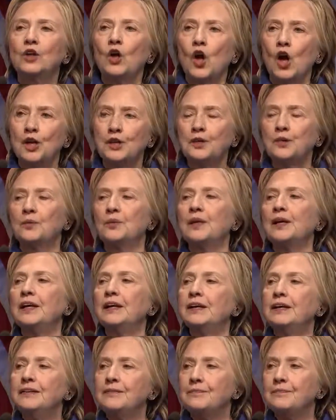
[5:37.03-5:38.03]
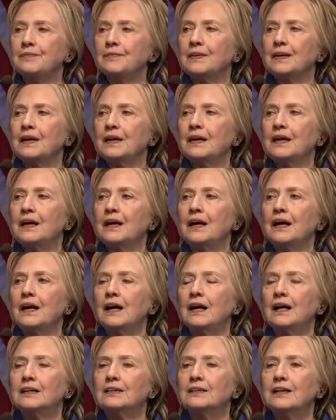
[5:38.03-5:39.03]
law degree
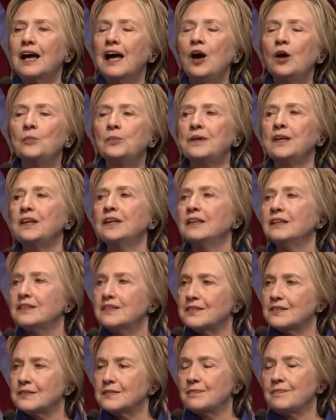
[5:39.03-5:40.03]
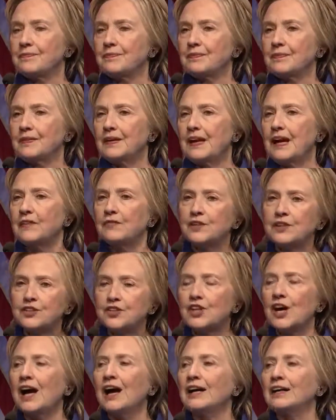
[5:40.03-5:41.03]
to help kids.
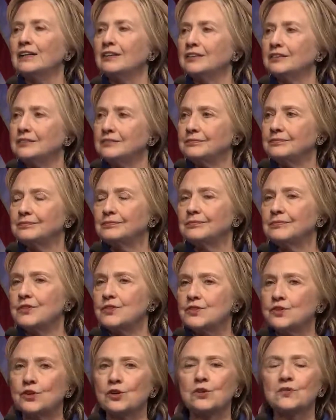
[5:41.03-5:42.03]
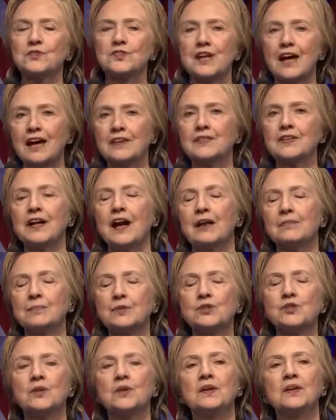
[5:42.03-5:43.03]
Every child deserves to have the
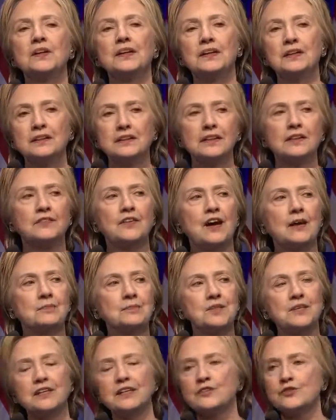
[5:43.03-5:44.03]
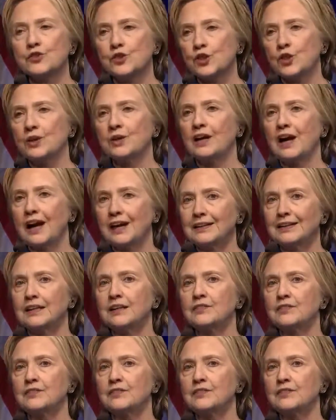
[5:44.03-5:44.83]
opportunity to live up to his or her God.